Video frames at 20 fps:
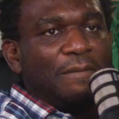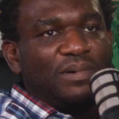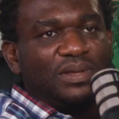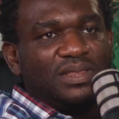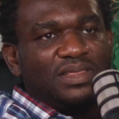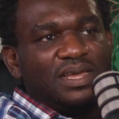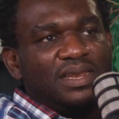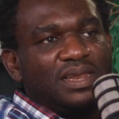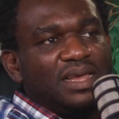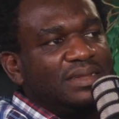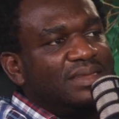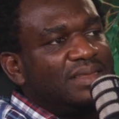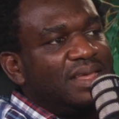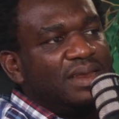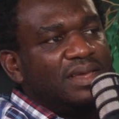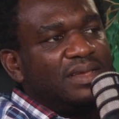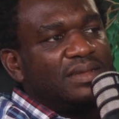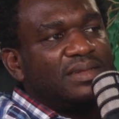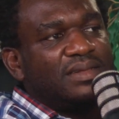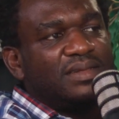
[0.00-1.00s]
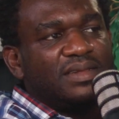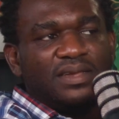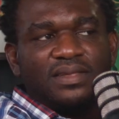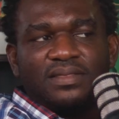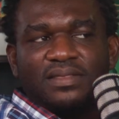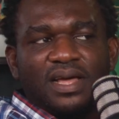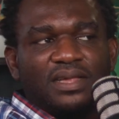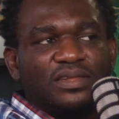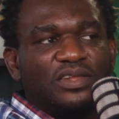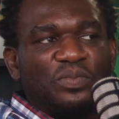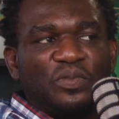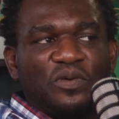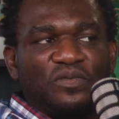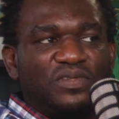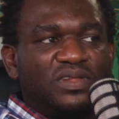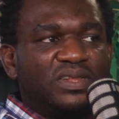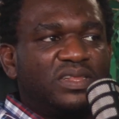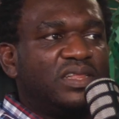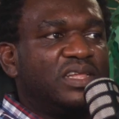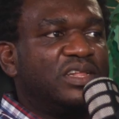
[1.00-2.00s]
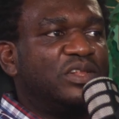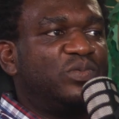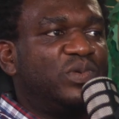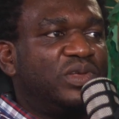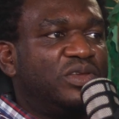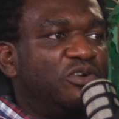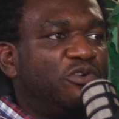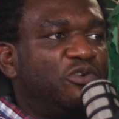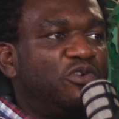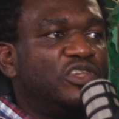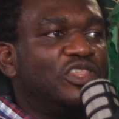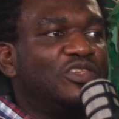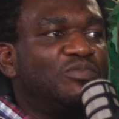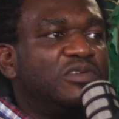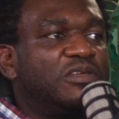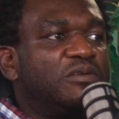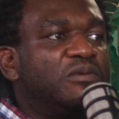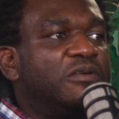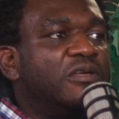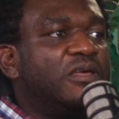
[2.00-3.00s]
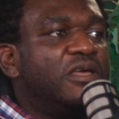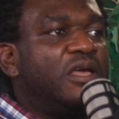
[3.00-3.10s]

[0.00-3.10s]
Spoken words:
But then I started seeing that some of these things were not going to be,